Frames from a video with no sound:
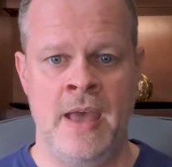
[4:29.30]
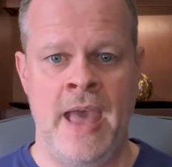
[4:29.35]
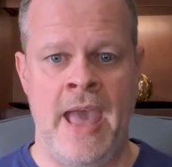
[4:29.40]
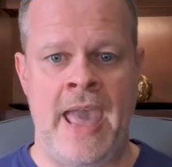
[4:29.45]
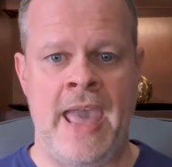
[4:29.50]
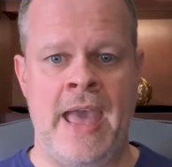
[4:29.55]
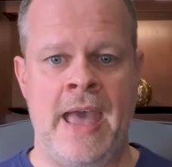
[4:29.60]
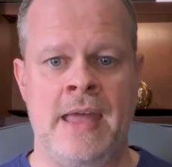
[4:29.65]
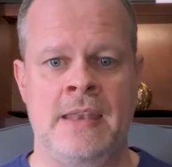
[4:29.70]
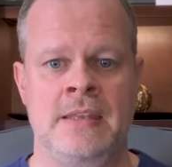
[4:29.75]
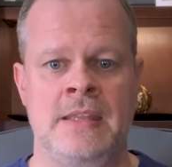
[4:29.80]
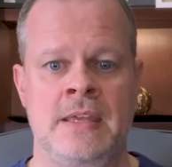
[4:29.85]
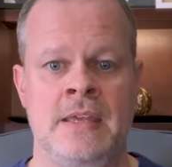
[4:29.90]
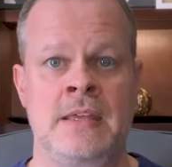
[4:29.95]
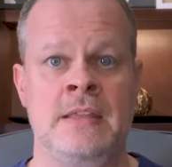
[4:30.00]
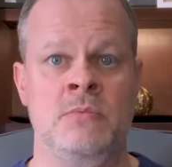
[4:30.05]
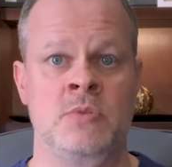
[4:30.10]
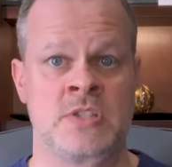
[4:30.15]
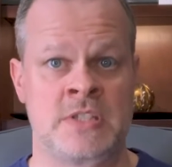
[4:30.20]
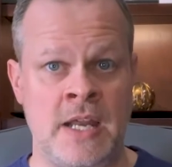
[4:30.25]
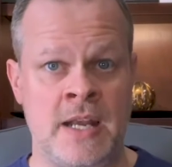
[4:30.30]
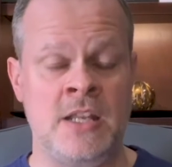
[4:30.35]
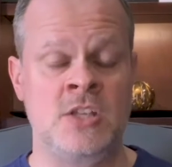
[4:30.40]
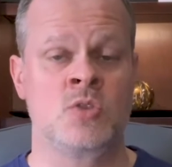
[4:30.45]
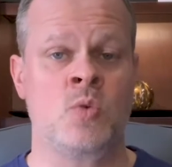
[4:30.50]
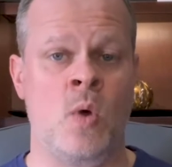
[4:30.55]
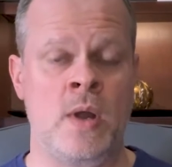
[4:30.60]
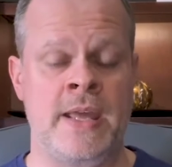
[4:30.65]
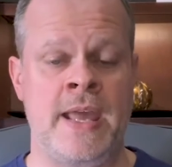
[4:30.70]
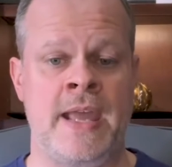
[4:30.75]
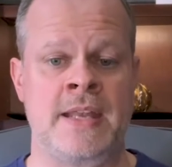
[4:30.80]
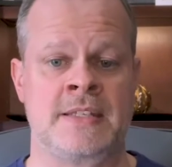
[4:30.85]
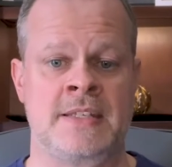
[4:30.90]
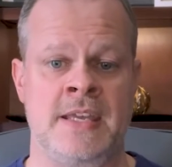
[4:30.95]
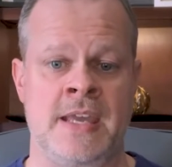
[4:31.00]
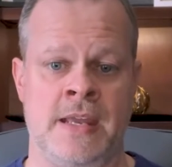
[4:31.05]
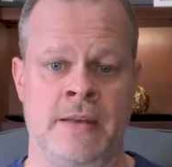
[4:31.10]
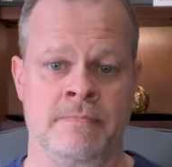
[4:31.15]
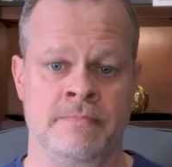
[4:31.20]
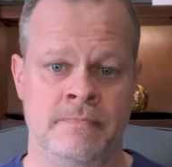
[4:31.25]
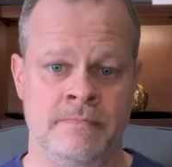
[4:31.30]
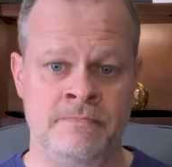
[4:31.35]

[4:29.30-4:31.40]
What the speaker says: and it was done in 2018.